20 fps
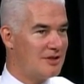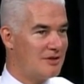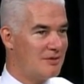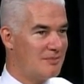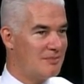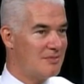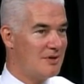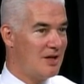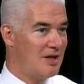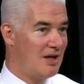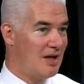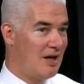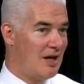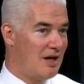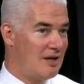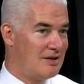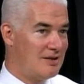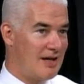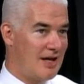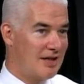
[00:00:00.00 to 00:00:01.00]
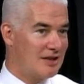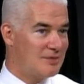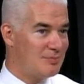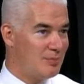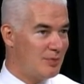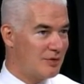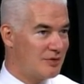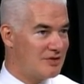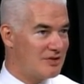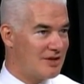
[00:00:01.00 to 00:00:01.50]
You know
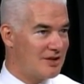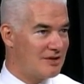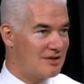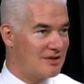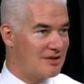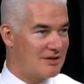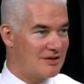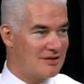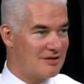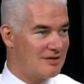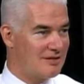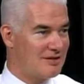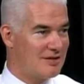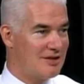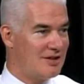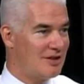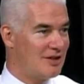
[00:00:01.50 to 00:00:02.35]
textbooks that uh,